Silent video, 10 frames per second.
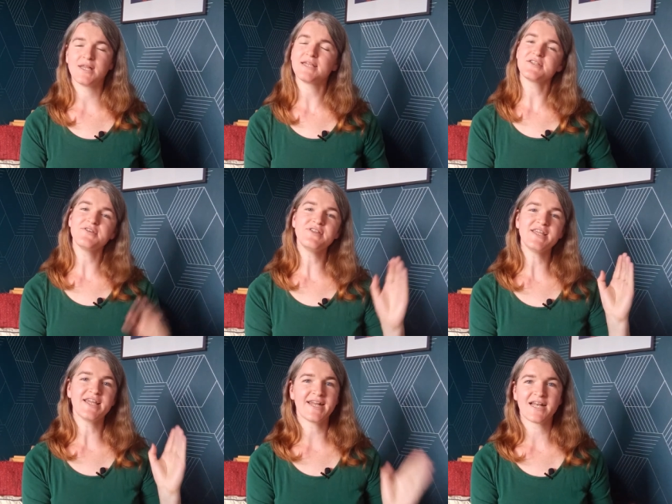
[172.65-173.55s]
Let's do
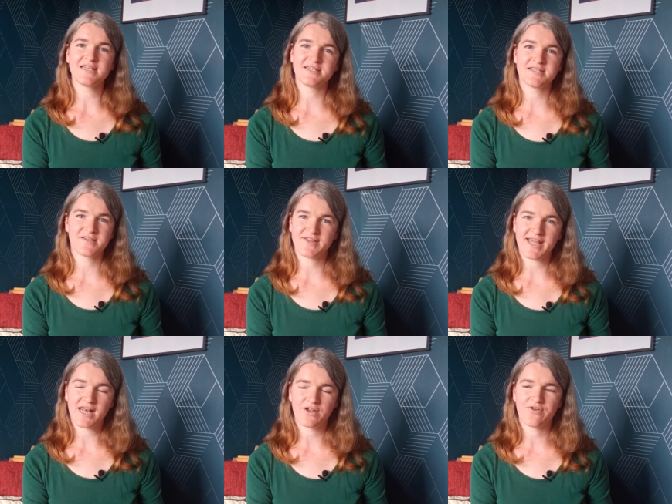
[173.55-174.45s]
the analysis on
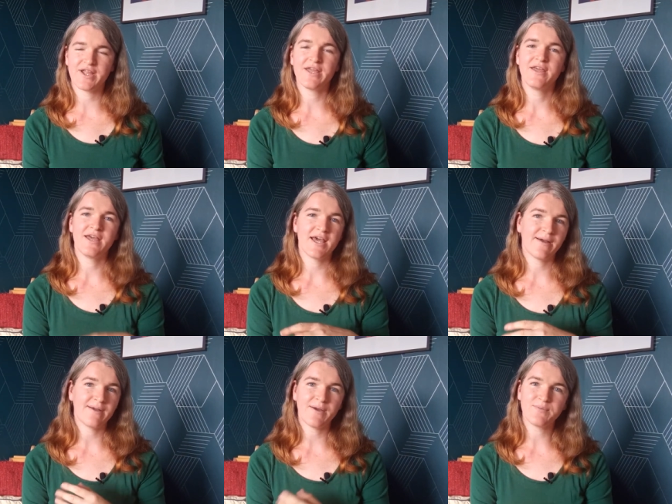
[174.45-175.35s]
the allegory,
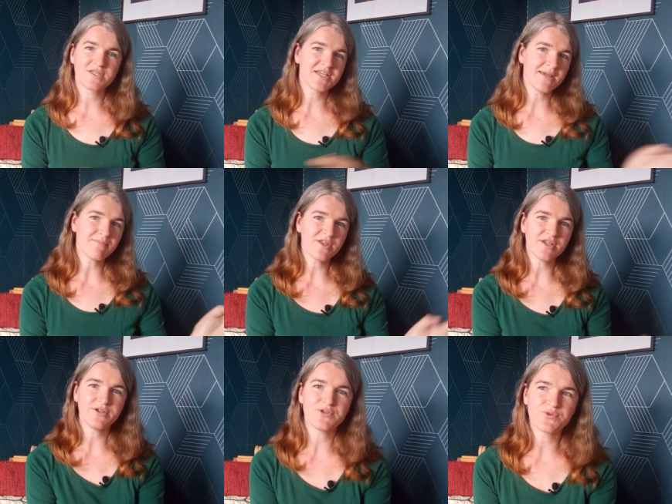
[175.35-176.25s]
uh, and we'll skip the
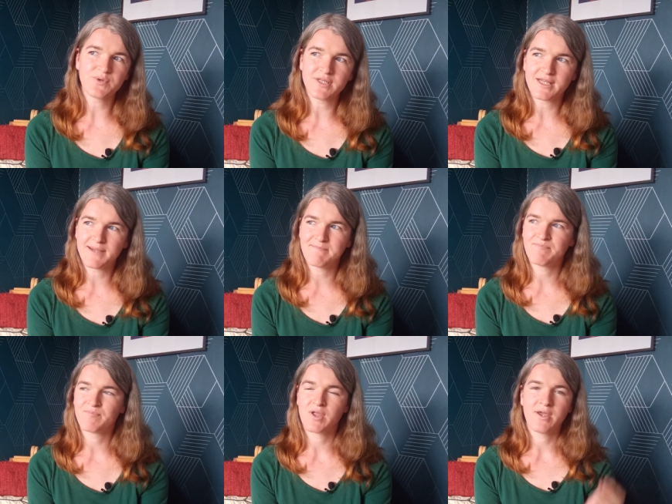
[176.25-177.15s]
usual
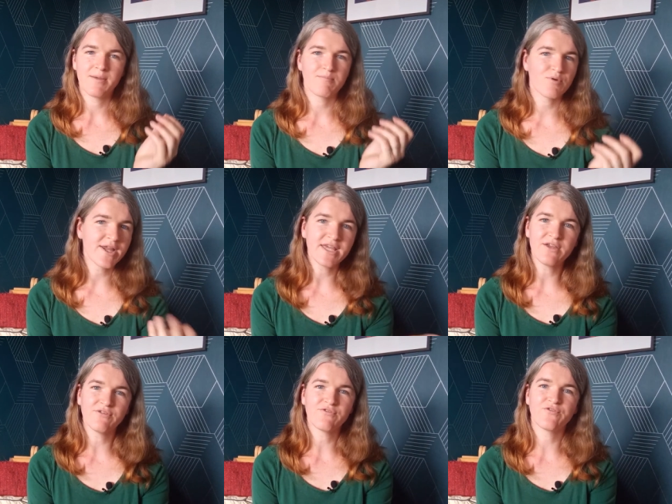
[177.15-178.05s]
um,
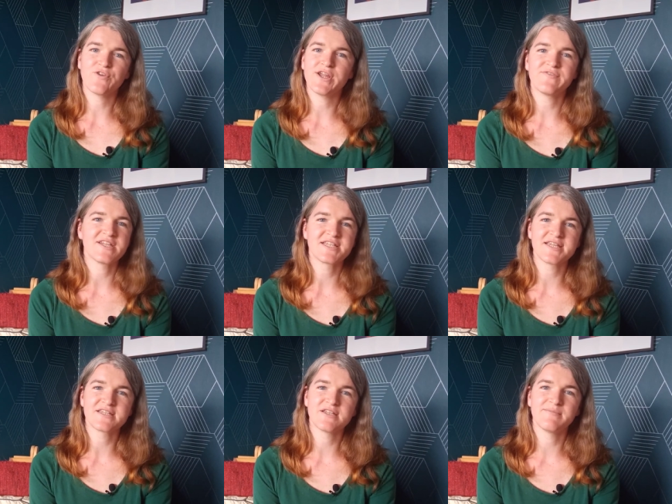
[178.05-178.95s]
breaking free of the
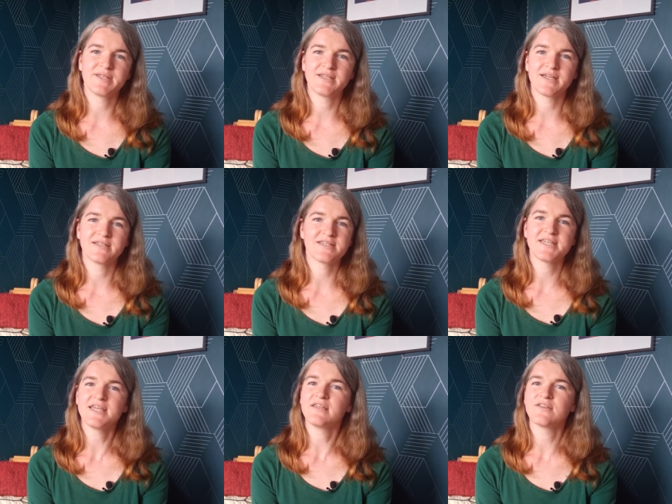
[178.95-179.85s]
system and, and
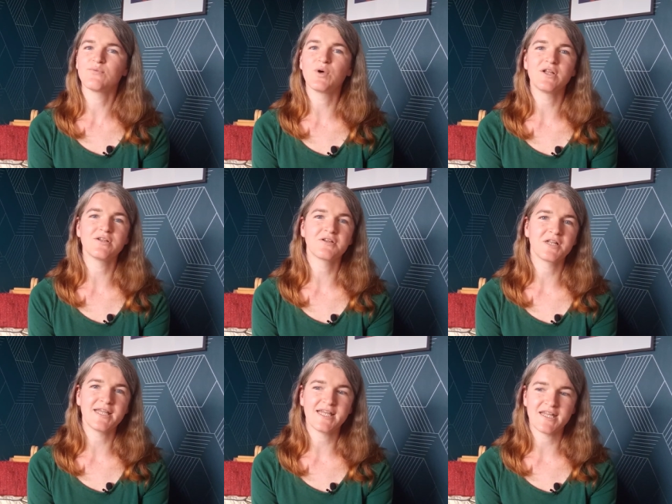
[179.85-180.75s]
seeing the world
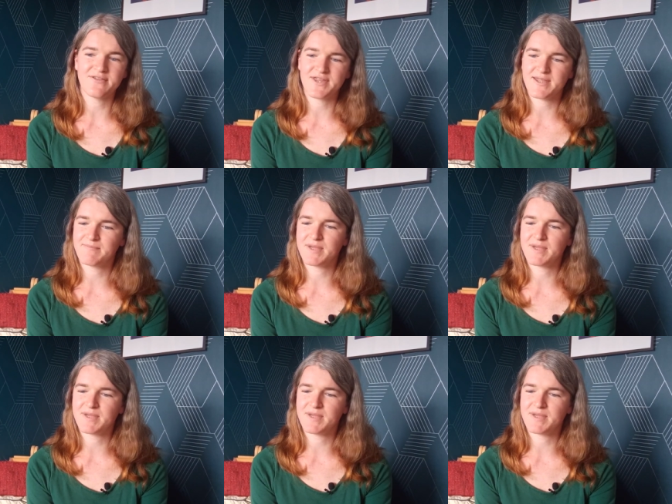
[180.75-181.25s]
clearly thing